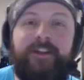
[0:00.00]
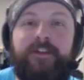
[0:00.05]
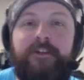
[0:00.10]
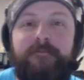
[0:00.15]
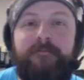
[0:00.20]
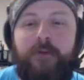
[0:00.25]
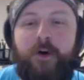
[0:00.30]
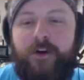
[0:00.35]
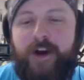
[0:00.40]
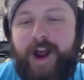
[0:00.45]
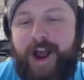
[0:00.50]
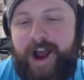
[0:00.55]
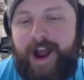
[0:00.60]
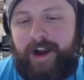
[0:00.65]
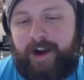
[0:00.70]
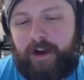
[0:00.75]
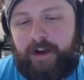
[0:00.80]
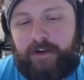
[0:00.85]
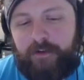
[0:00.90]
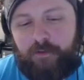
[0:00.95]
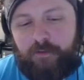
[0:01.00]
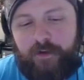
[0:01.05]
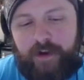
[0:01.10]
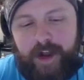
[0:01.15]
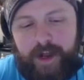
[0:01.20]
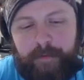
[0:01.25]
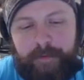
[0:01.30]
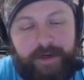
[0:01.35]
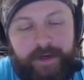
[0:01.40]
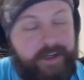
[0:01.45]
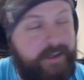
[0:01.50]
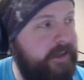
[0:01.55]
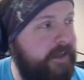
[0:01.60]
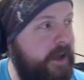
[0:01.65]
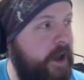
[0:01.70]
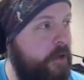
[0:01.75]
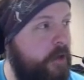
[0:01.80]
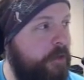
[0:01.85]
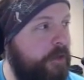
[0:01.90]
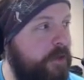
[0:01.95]
the Morag right out of
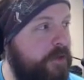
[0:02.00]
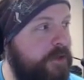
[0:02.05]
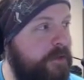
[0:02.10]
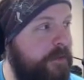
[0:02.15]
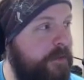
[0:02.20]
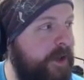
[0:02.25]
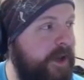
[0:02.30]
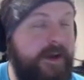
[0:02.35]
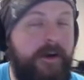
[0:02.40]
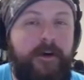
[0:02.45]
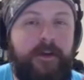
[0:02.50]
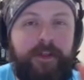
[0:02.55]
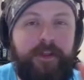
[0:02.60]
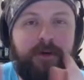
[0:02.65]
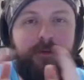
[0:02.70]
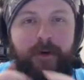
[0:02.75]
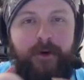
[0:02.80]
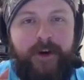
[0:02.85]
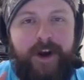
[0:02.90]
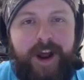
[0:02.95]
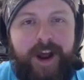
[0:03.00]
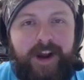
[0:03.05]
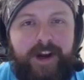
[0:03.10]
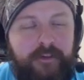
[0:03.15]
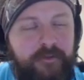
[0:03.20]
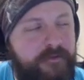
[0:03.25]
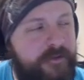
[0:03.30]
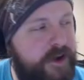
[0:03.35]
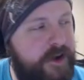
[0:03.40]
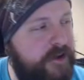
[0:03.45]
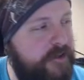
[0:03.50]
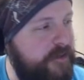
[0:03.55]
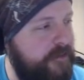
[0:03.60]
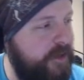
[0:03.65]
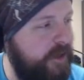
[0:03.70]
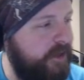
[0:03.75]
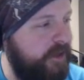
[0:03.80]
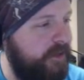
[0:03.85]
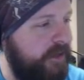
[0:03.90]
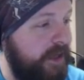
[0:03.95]
Penticton. We're gonna host our buddy the Morag. Very, very,
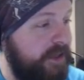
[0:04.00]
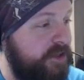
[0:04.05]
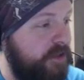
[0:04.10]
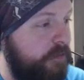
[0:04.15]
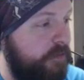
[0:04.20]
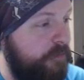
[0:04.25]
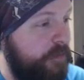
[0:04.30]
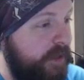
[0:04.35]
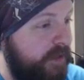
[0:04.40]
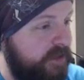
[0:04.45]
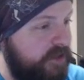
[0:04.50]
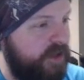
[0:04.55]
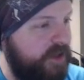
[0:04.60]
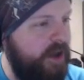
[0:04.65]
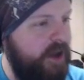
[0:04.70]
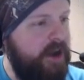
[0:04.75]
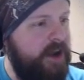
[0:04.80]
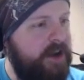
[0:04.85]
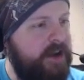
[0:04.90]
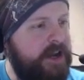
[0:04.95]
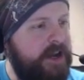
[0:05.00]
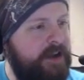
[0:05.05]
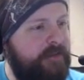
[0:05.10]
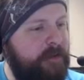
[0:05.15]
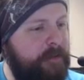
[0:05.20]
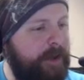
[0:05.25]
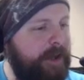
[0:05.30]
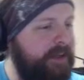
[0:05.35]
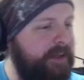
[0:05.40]
very good guy. So if everybody